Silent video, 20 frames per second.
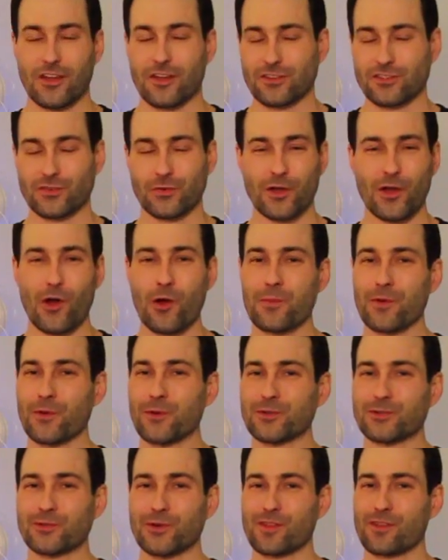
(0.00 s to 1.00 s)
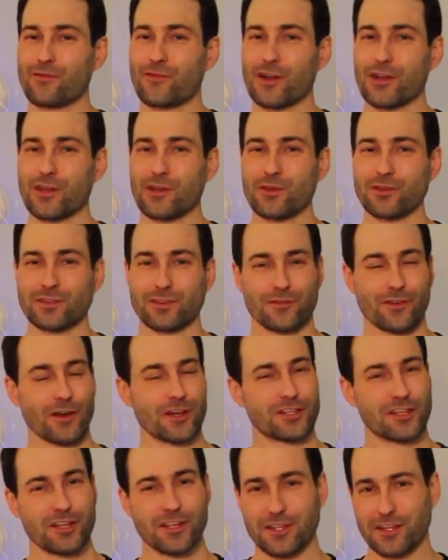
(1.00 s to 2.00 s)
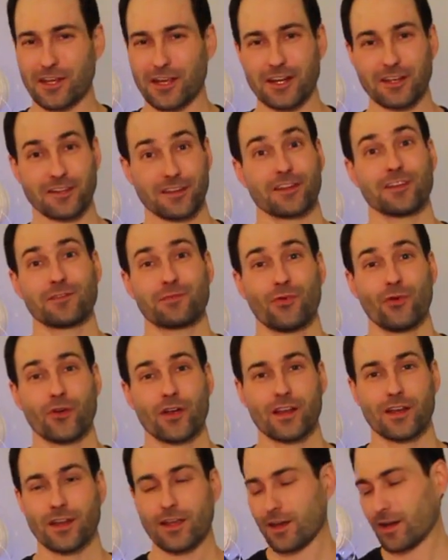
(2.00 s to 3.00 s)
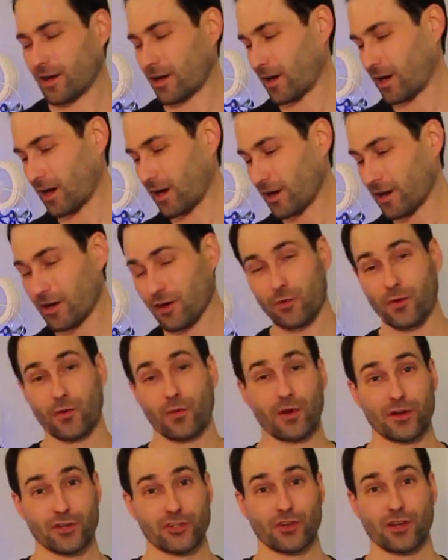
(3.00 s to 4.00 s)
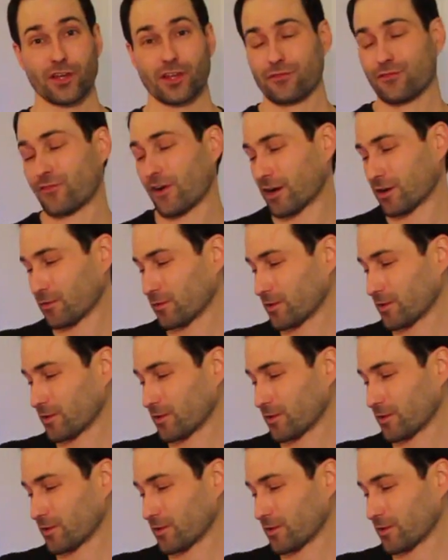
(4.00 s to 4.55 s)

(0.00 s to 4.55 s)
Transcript: So we hope you enjoyed the videos of us getting to this point. Here we want to show you the final